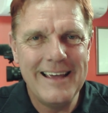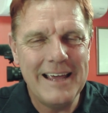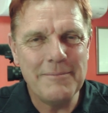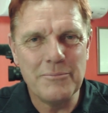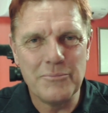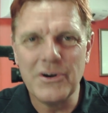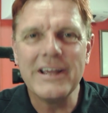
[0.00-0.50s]

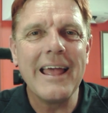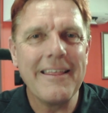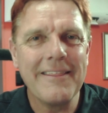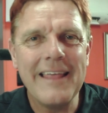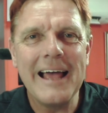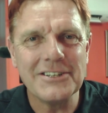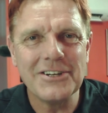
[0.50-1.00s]
bringing
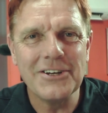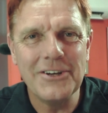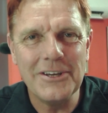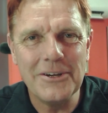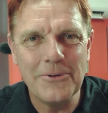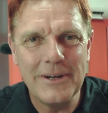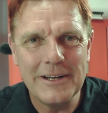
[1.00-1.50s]
that to
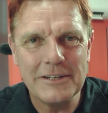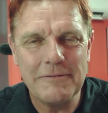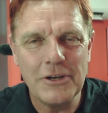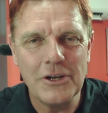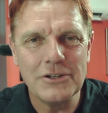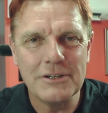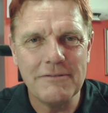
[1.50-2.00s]
you in a
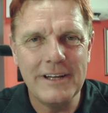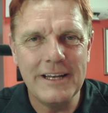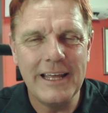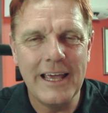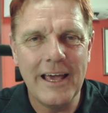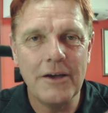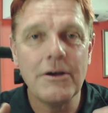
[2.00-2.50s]
future
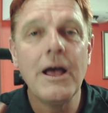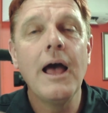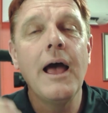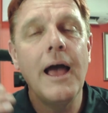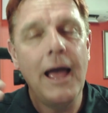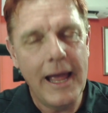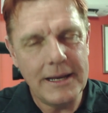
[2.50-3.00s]
video,
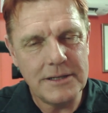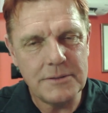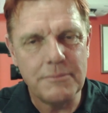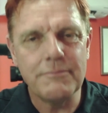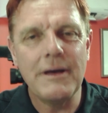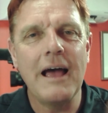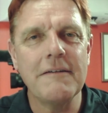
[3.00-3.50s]
and to
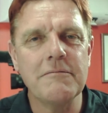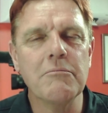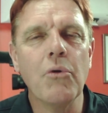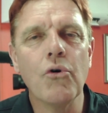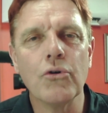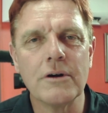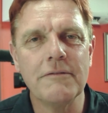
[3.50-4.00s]
have
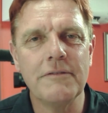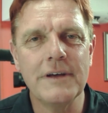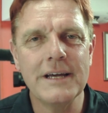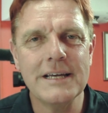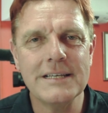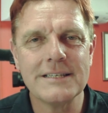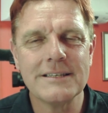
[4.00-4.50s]
more of
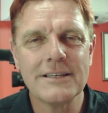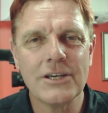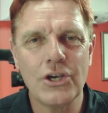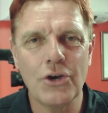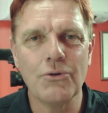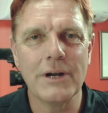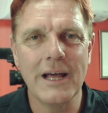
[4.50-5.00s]
these
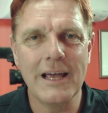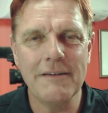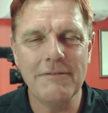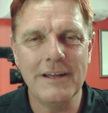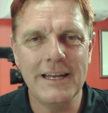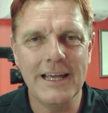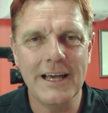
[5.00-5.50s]
Q&A
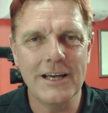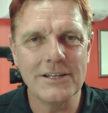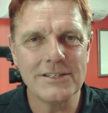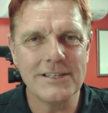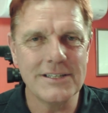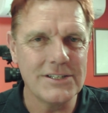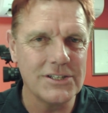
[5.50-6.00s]

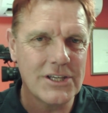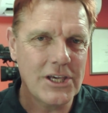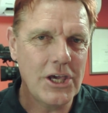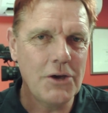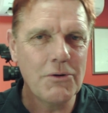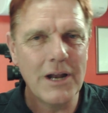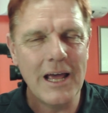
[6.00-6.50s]
videos. This is
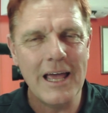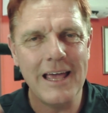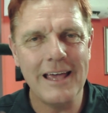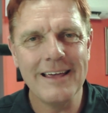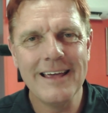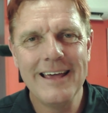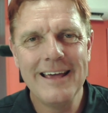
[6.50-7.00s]

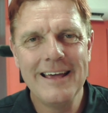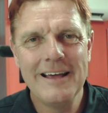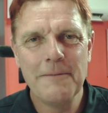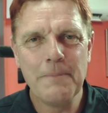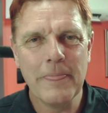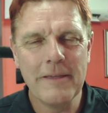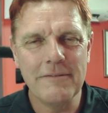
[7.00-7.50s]
Q&A
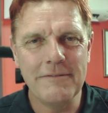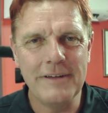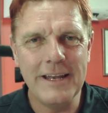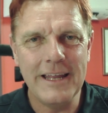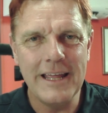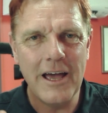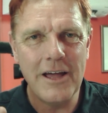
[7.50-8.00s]

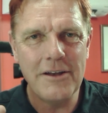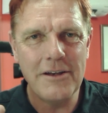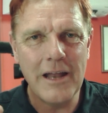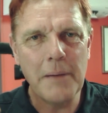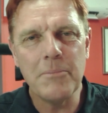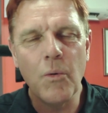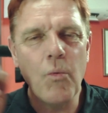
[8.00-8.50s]
video
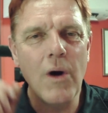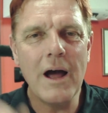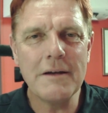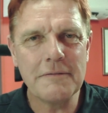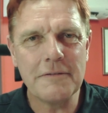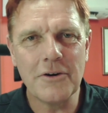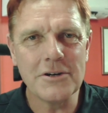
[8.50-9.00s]
number
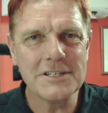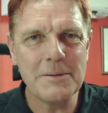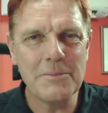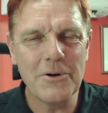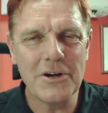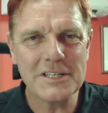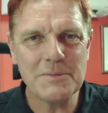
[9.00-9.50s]
1 for Aussie
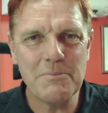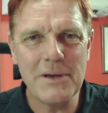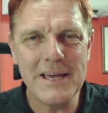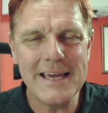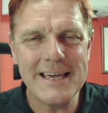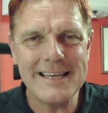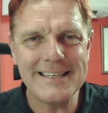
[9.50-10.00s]
Mike's
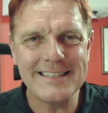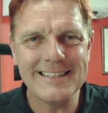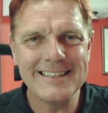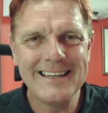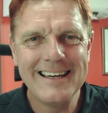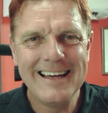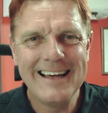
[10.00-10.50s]
Bees.
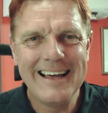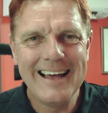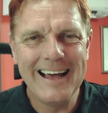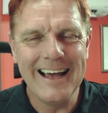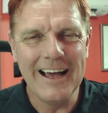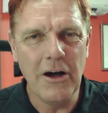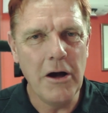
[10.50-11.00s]

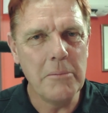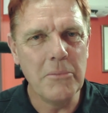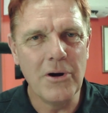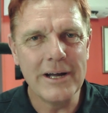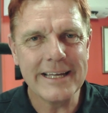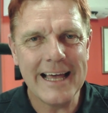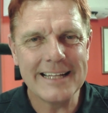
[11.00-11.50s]
I'm
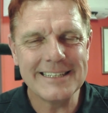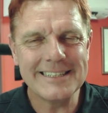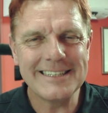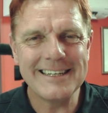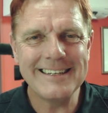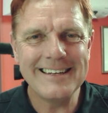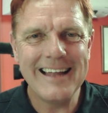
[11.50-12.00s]
Mike
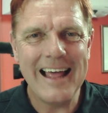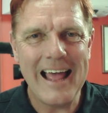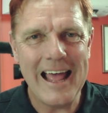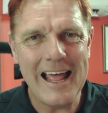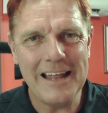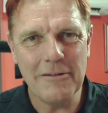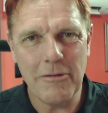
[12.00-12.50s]
Allerton,
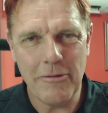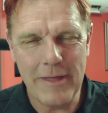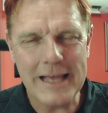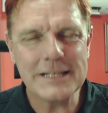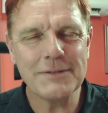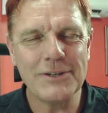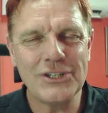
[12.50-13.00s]
and
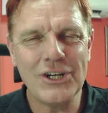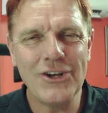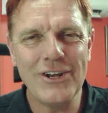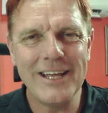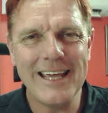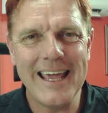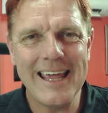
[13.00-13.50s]
thanks for
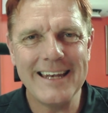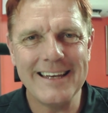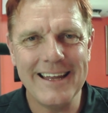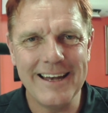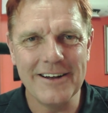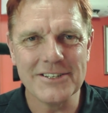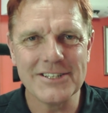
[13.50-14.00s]
tuning in,
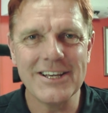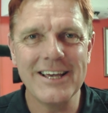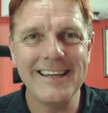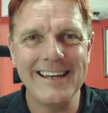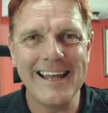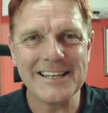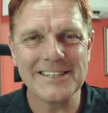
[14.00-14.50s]
and I'll see
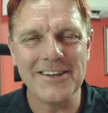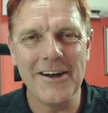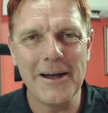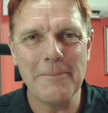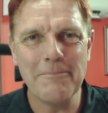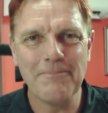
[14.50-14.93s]
you next time.